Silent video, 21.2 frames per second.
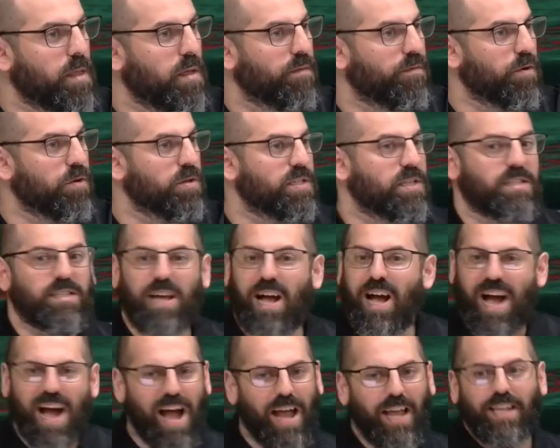Versus,
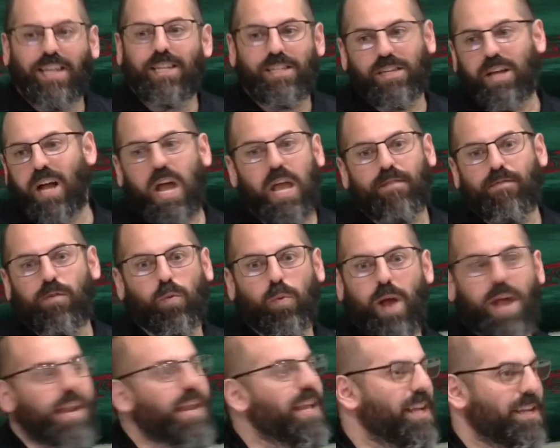I have a
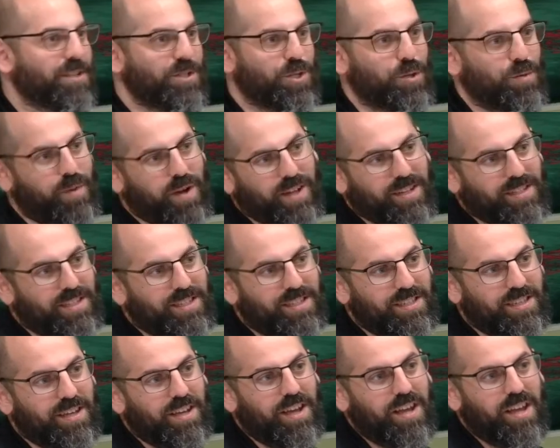wedding in 2 months.
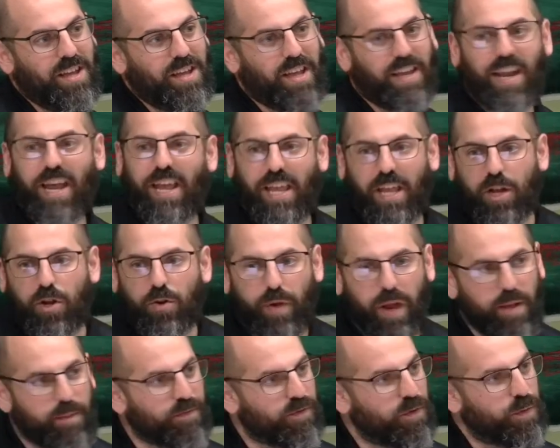Can I eat
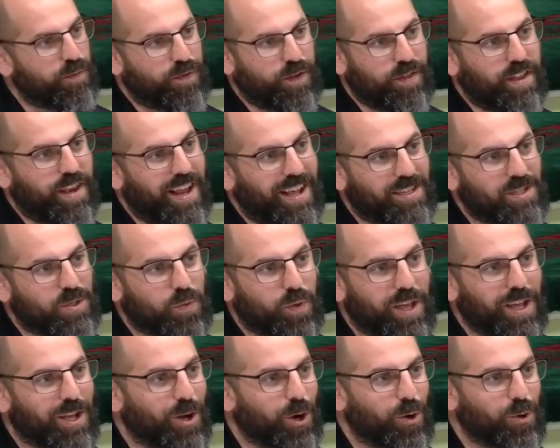grapefruit for the next
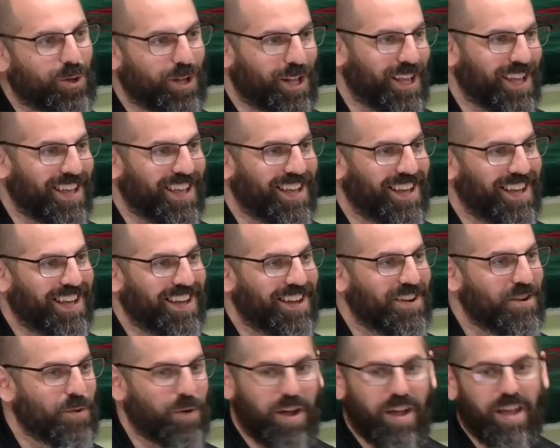week only,
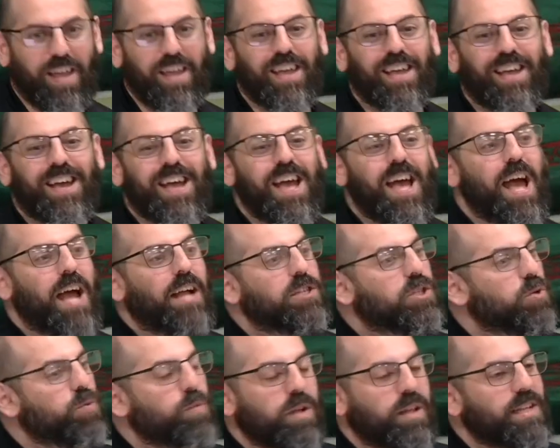right? And
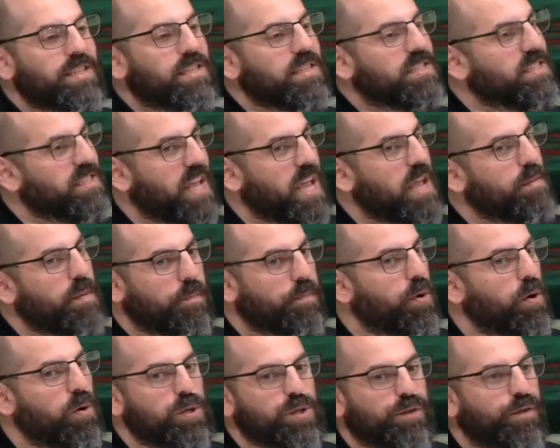so really it's the same
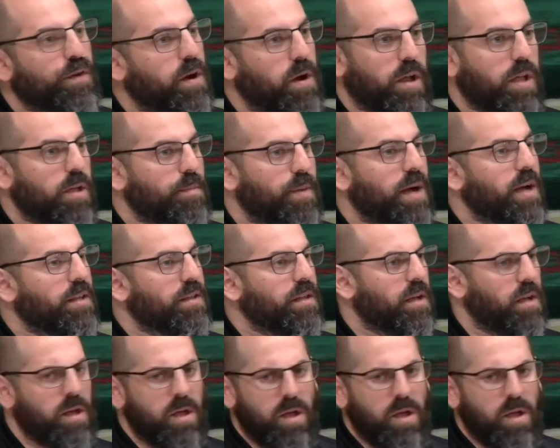approach for our ibadah.